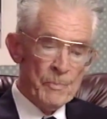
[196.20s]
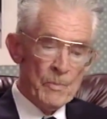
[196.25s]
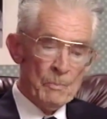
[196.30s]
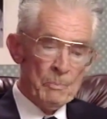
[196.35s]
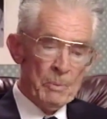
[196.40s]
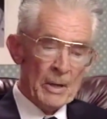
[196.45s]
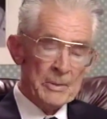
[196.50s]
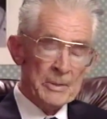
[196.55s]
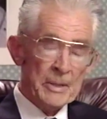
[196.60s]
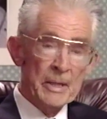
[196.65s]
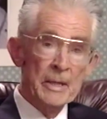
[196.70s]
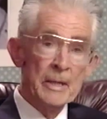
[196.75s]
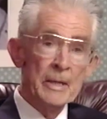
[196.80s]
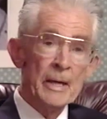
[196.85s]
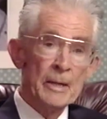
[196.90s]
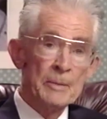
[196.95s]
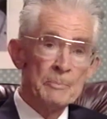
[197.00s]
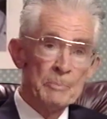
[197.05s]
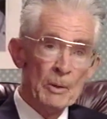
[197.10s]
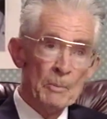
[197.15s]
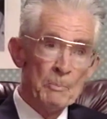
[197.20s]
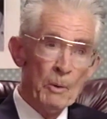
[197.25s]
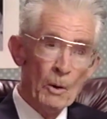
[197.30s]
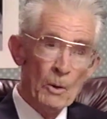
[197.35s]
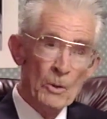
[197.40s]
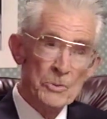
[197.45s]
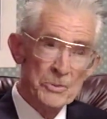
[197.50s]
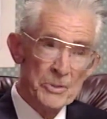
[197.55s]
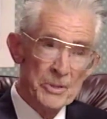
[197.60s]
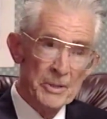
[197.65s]
But he had
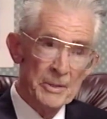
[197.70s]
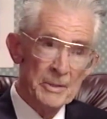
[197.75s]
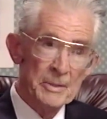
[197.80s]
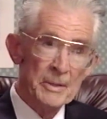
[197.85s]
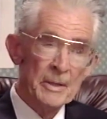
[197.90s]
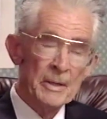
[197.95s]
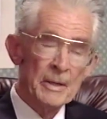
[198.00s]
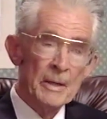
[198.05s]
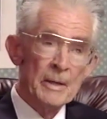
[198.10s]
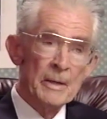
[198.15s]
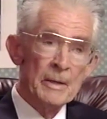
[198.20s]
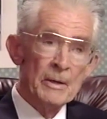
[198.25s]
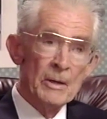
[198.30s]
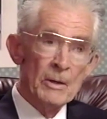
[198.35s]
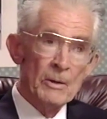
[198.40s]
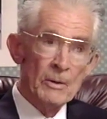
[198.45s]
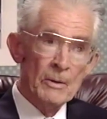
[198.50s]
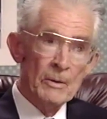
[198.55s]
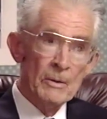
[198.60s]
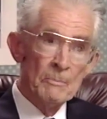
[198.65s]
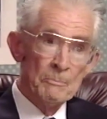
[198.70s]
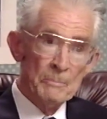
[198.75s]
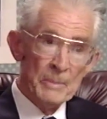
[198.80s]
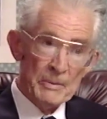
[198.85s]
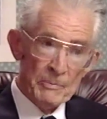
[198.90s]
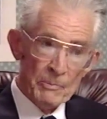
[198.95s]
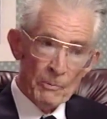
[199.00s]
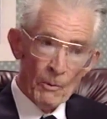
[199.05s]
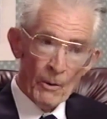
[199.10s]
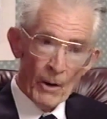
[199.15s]
proposed it
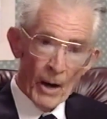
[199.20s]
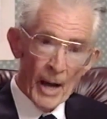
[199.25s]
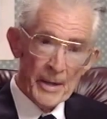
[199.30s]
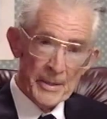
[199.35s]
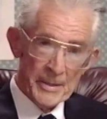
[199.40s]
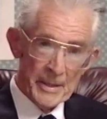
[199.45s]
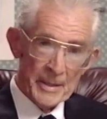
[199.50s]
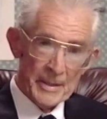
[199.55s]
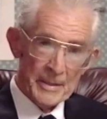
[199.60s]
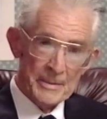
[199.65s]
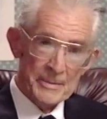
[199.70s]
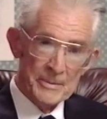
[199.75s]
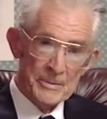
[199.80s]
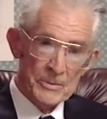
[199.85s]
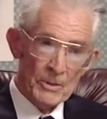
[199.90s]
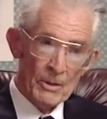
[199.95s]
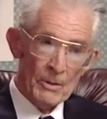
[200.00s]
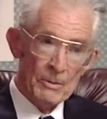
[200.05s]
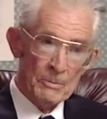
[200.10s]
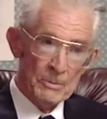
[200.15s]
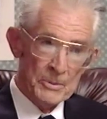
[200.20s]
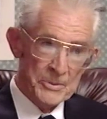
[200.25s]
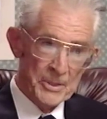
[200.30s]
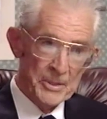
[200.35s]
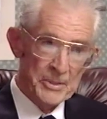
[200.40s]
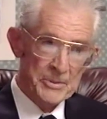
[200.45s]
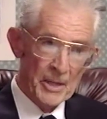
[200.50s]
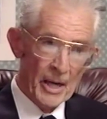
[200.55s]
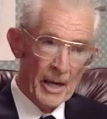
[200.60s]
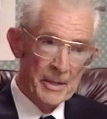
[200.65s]
before I did, so it was
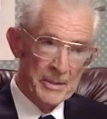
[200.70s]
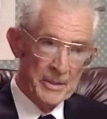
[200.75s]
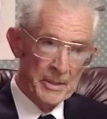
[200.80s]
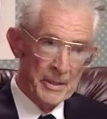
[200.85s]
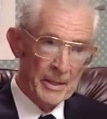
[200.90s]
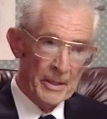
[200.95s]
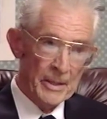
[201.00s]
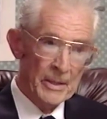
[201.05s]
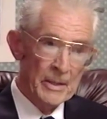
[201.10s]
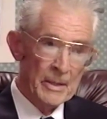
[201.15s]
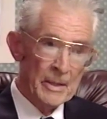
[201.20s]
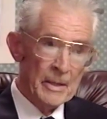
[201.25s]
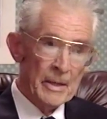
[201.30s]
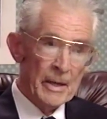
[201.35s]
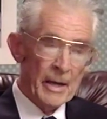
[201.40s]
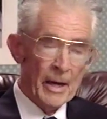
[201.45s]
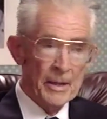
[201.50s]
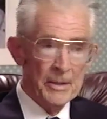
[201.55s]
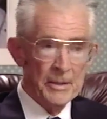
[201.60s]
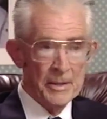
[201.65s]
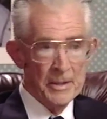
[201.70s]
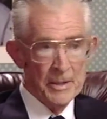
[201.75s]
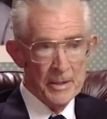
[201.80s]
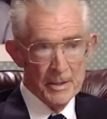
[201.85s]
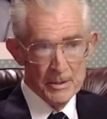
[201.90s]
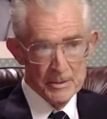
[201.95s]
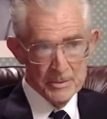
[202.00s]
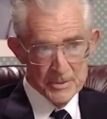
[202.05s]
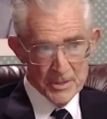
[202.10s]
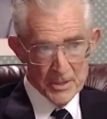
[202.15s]
his idea, and
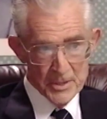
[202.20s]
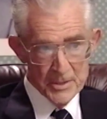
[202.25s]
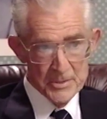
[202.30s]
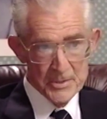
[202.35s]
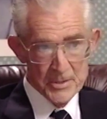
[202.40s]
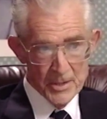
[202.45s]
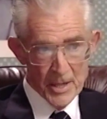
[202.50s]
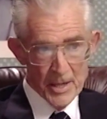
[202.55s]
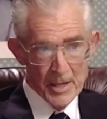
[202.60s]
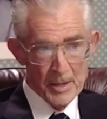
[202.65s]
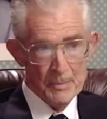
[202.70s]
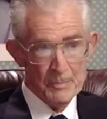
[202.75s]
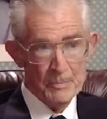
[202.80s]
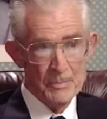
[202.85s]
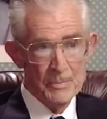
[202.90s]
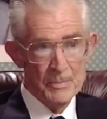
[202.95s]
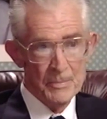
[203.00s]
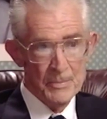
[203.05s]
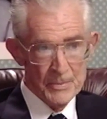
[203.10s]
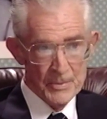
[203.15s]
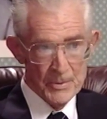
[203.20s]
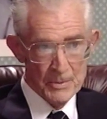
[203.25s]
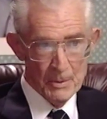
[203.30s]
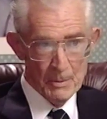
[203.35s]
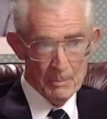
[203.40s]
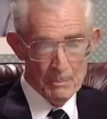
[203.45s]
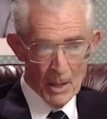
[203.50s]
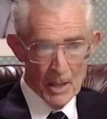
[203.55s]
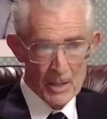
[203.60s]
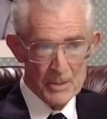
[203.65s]
it's his name, the
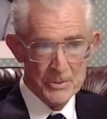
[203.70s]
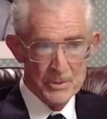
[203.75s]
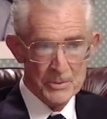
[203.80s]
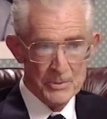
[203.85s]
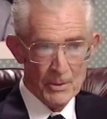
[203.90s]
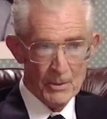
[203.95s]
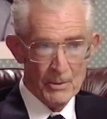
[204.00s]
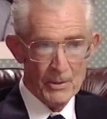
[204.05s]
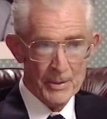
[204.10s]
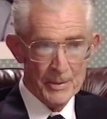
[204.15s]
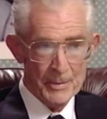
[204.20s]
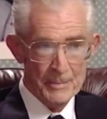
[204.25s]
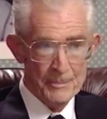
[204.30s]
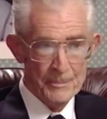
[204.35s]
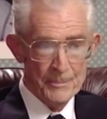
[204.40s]
repository.